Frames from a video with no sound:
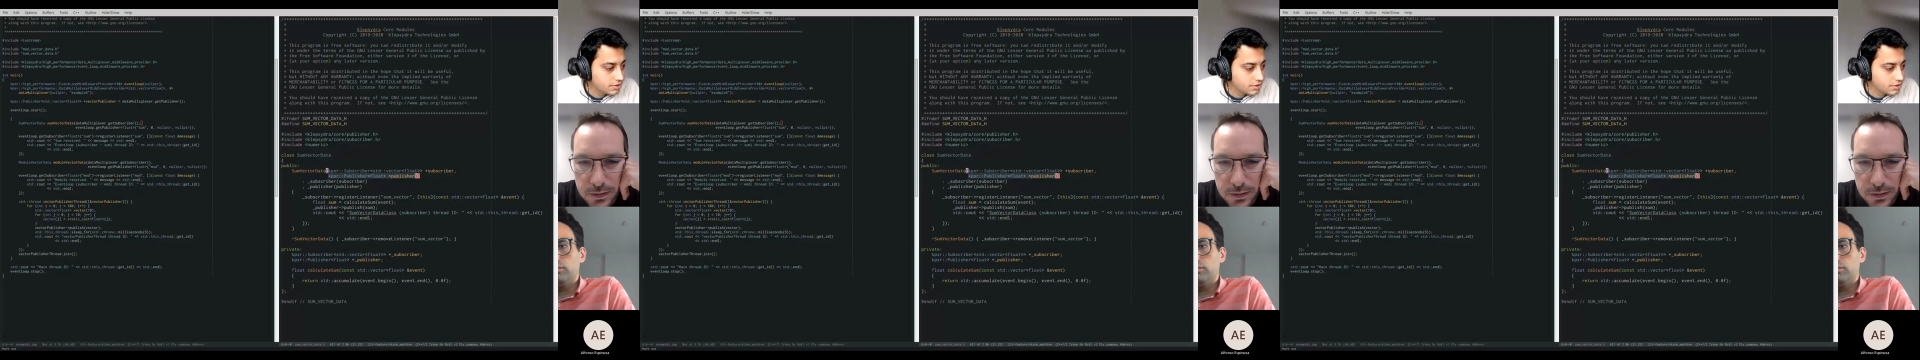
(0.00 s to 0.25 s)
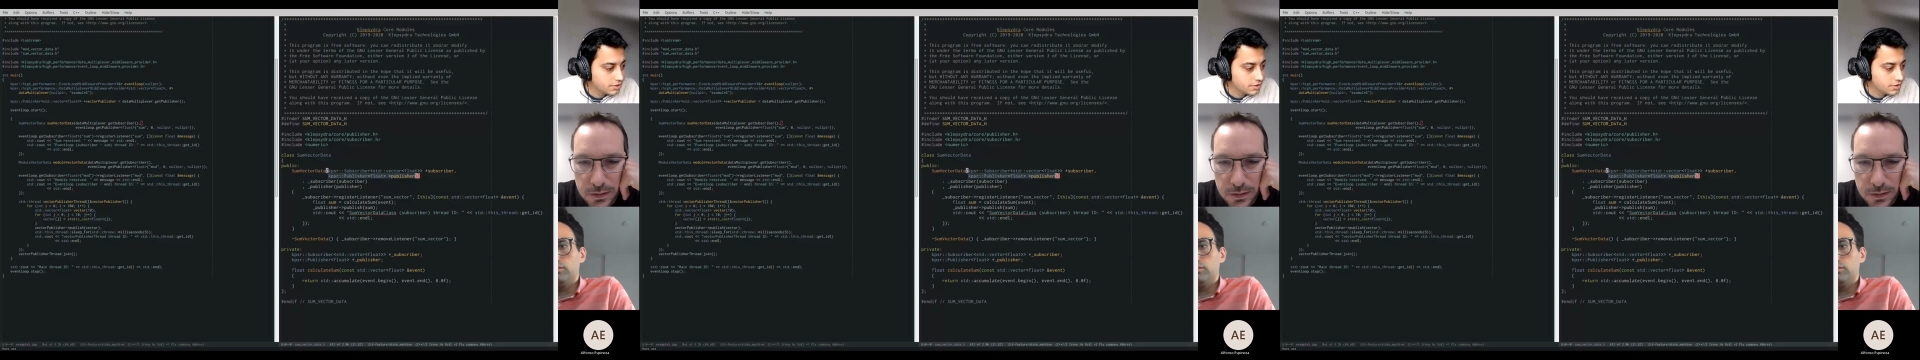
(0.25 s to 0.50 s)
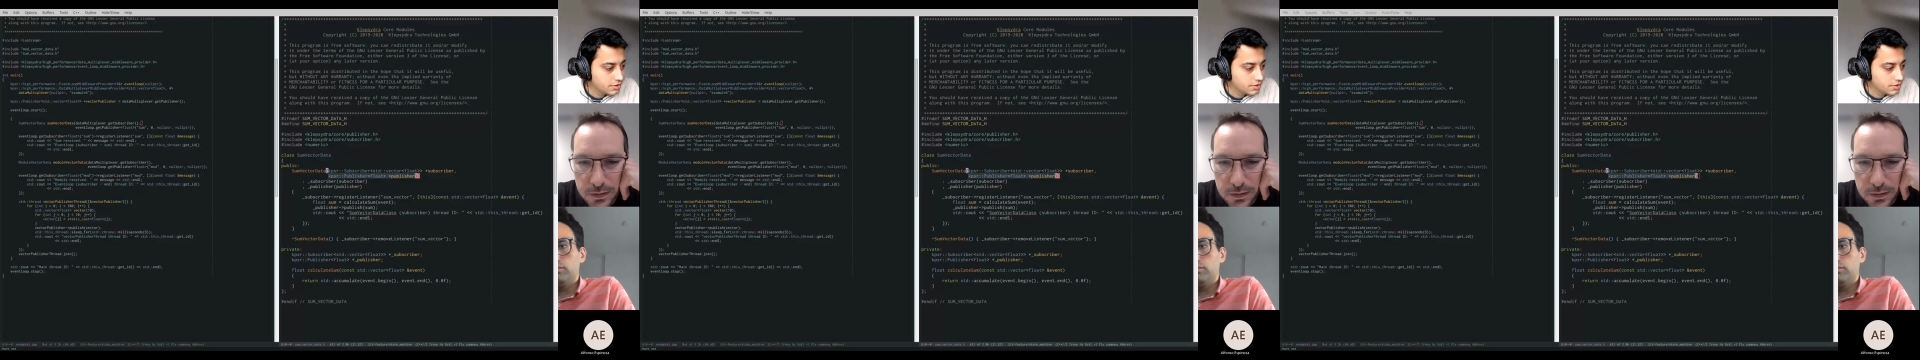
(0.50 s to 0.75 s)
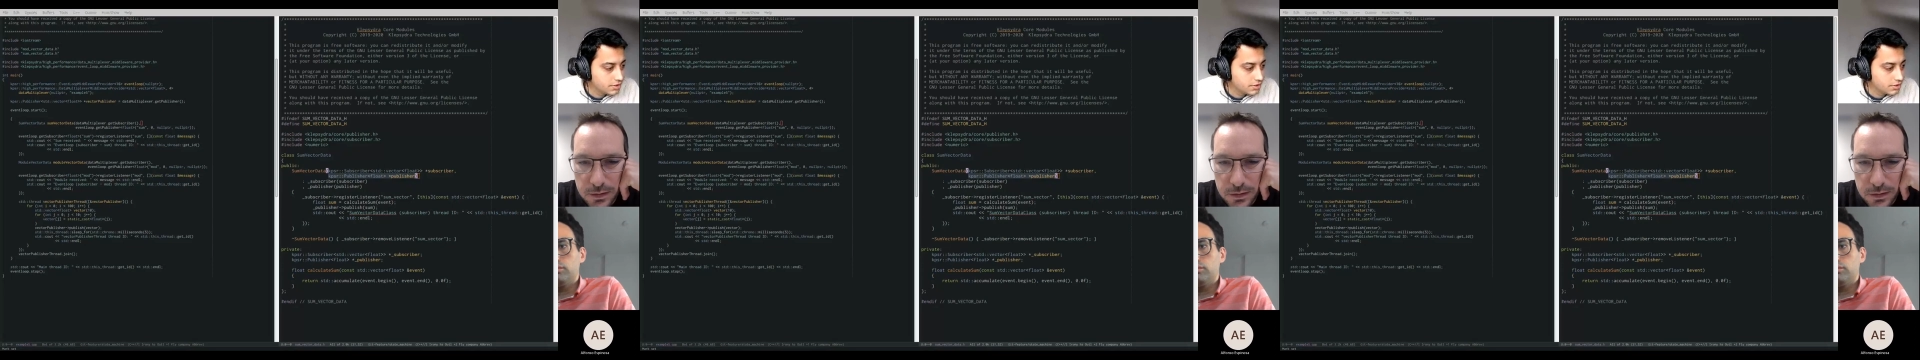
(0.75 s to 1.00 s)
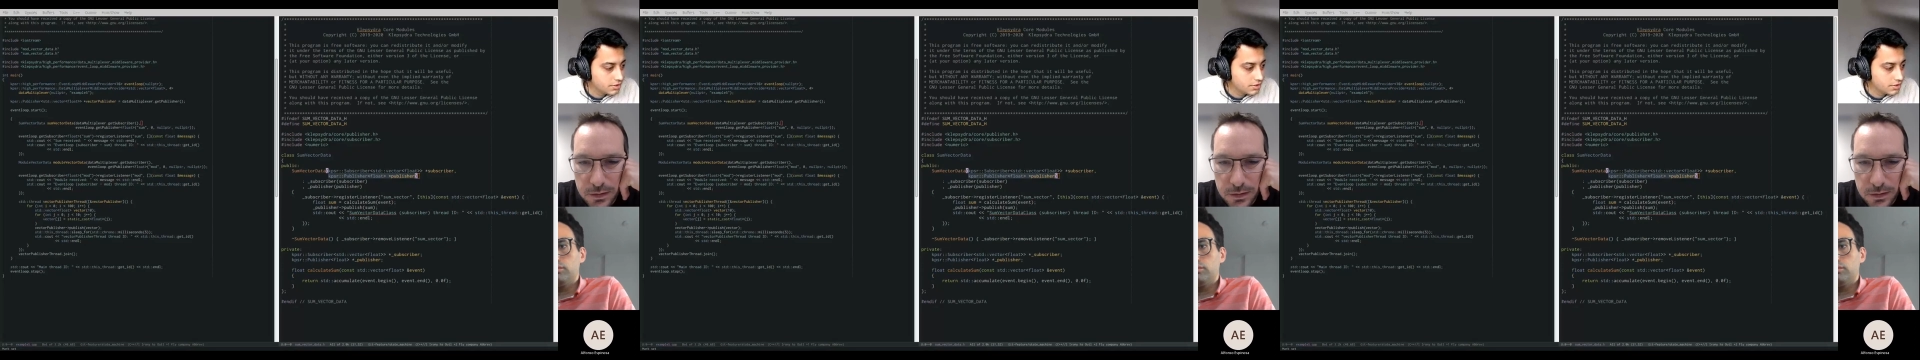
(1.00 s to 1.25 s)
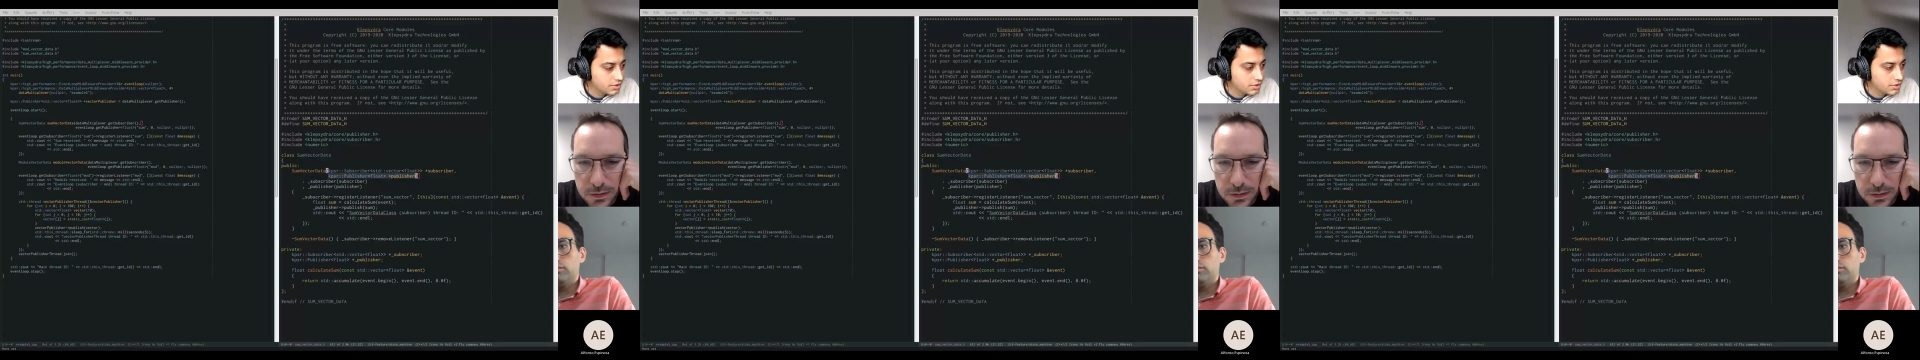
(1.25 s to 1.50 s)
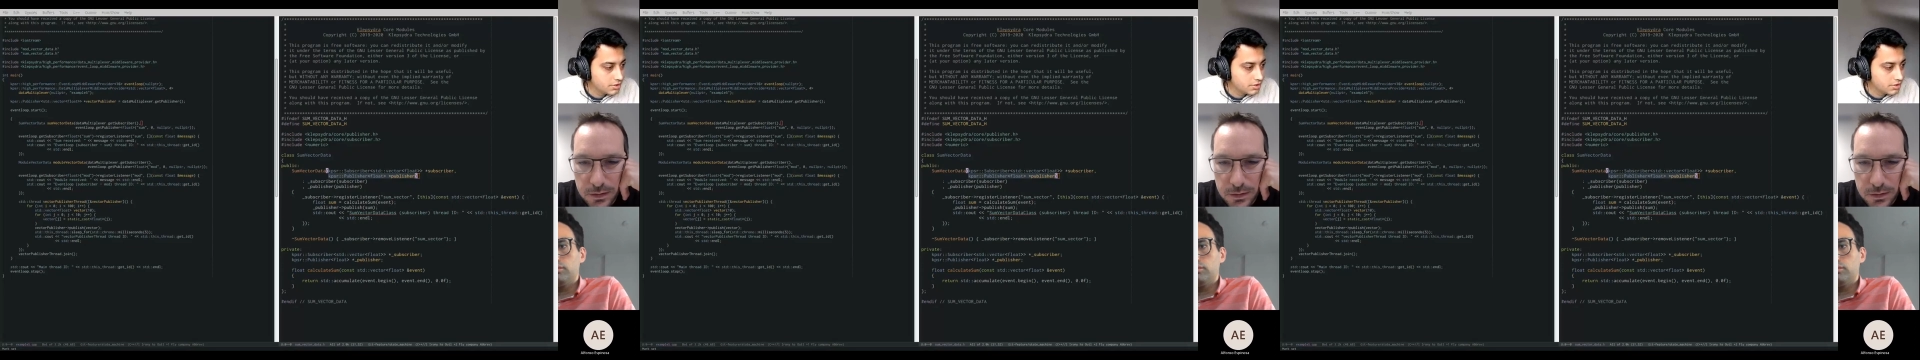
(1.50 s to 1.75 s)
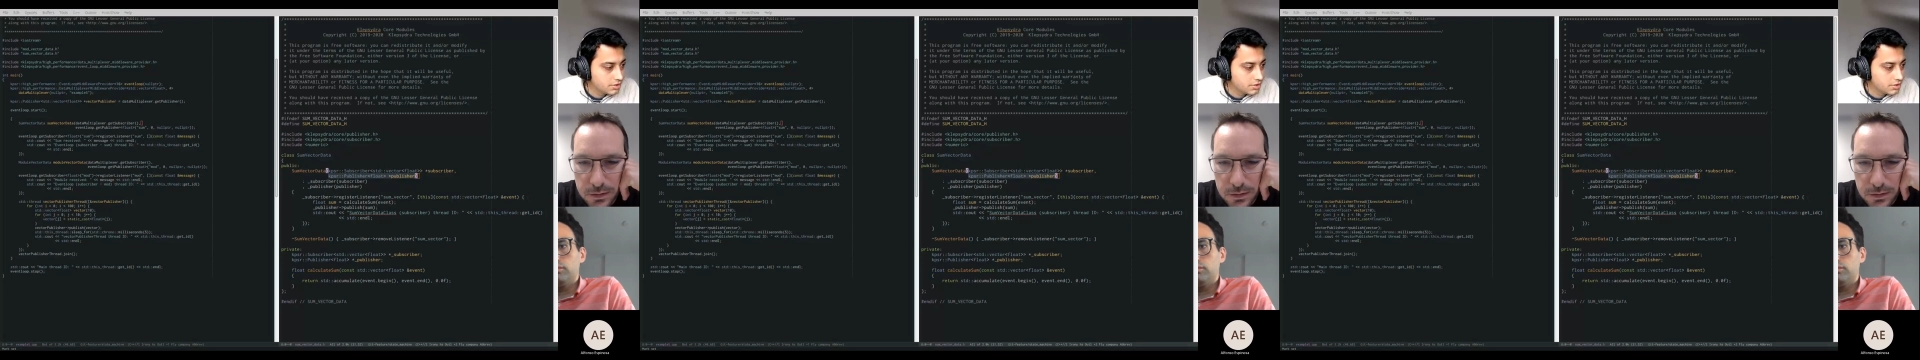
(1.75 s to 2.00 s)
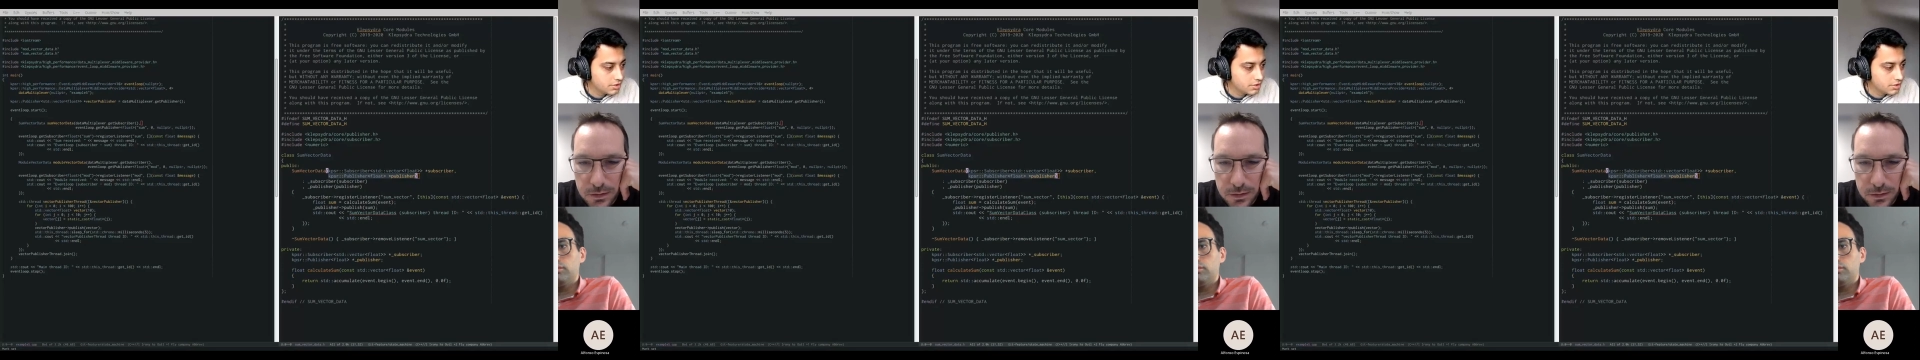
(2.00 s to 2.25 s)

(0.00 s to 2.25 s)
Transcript: Nobody speaks.